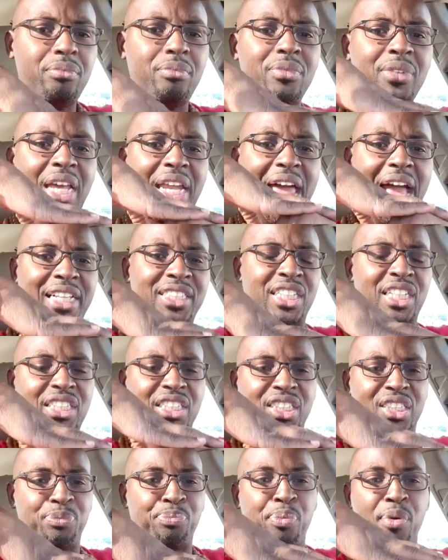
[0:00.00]
it actually
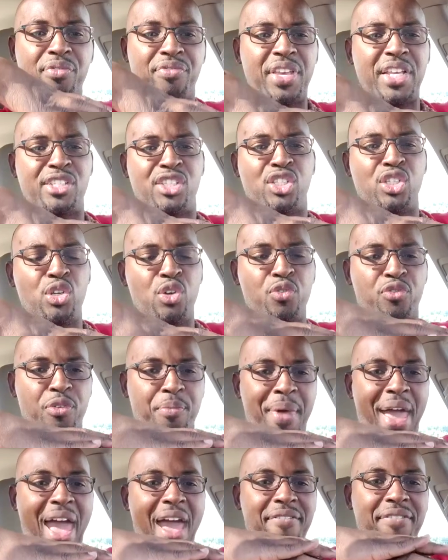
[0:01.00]
prevents you from
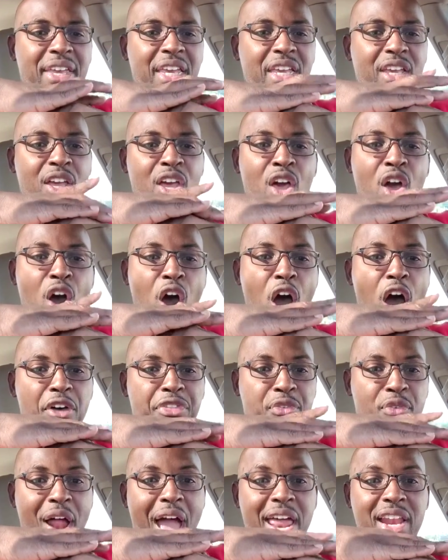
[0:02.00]
having
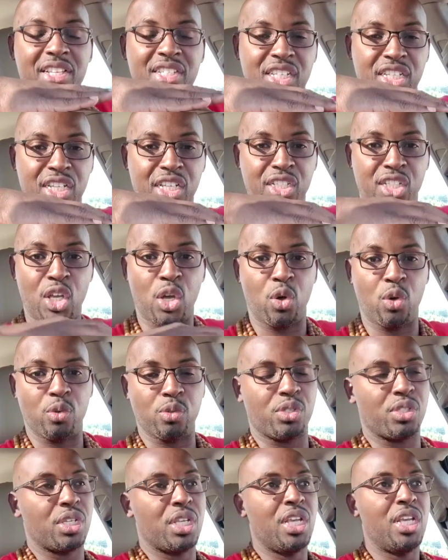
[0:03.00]
arthritis in your
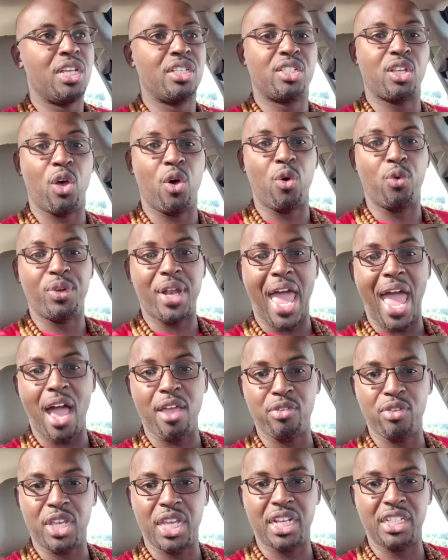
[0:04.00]
toes. So now
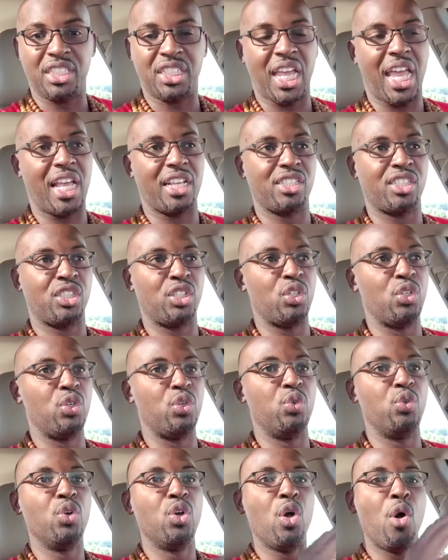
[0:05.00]
you get a chance
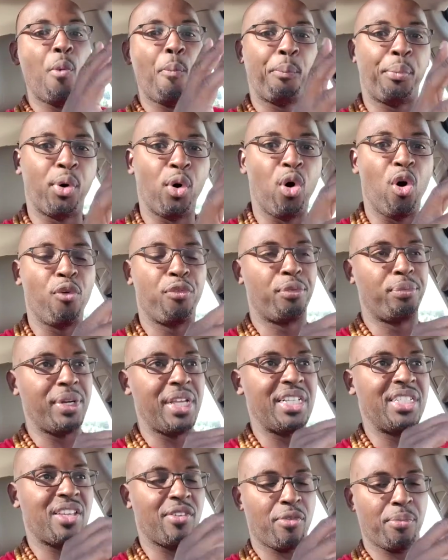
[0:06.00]
to pull from
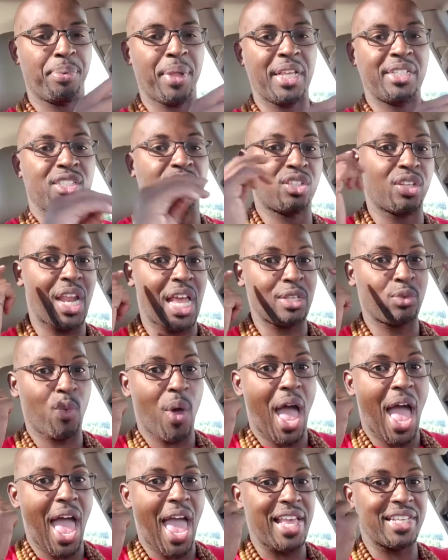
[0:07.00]
these different places. So that's
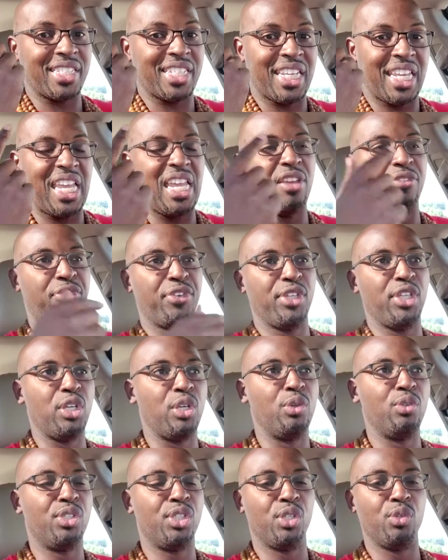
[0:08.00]
why it's key for
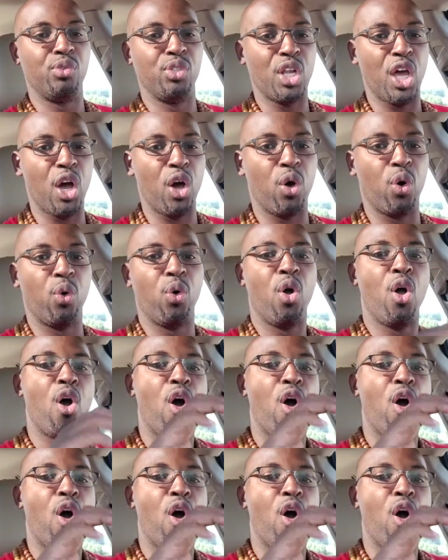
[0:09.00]
you to know